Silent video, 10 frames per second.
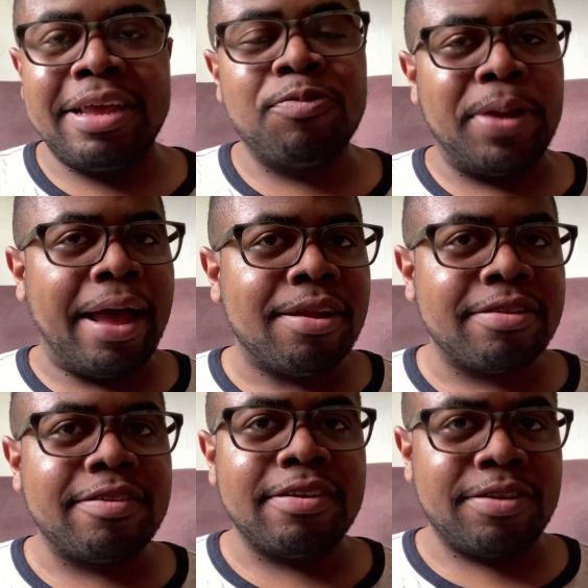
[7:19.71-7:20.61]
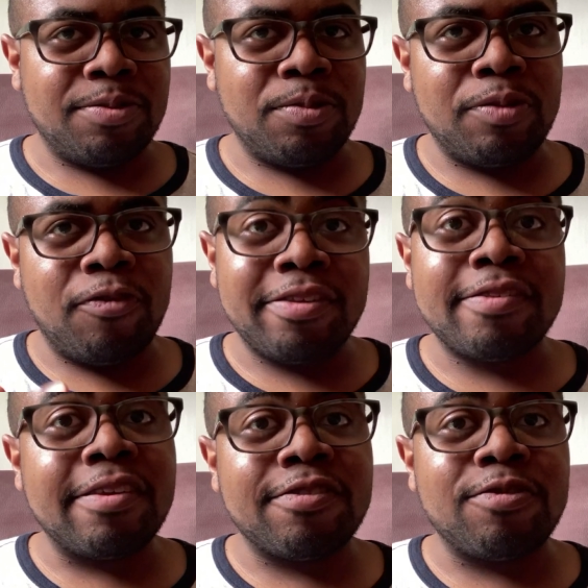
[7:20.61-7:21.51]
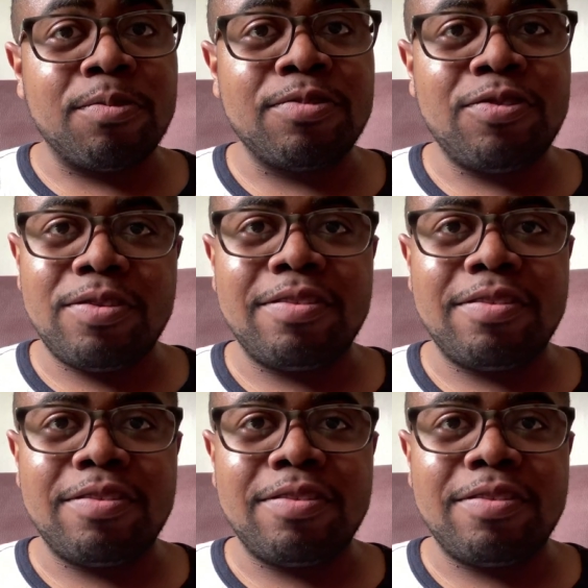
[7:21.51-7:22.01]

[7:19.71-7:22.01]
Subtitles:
in reality, physicists don't